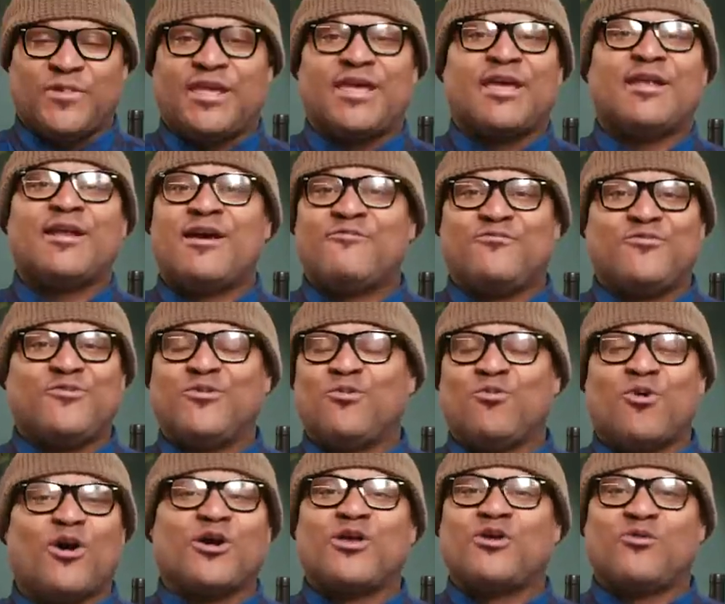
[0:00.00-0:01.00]
They can't have you
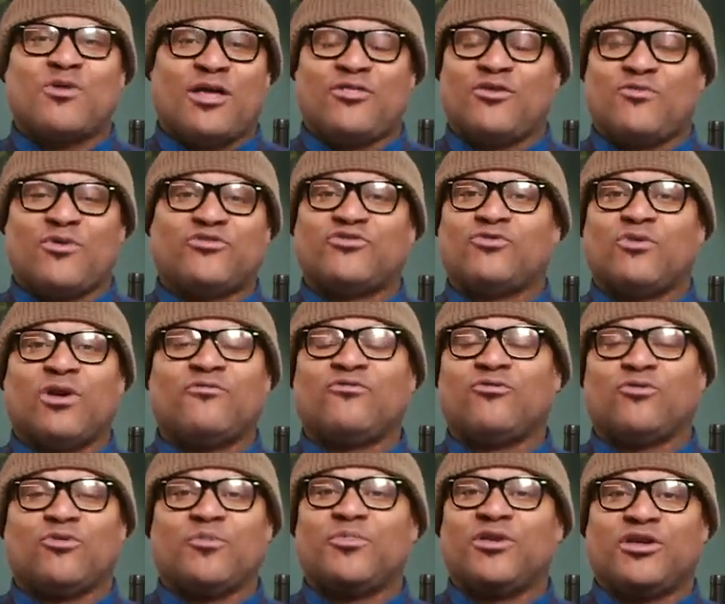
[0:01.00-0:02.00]
walking around the restaurant
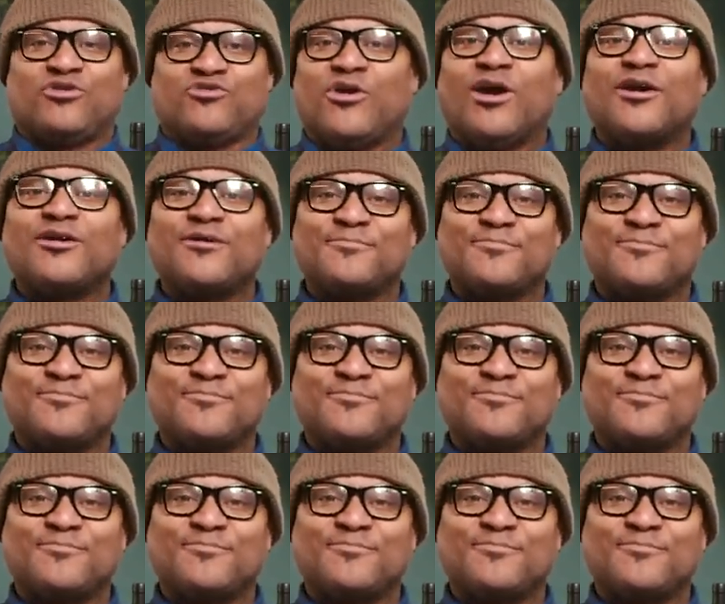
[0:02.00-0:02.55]
floor being drunk.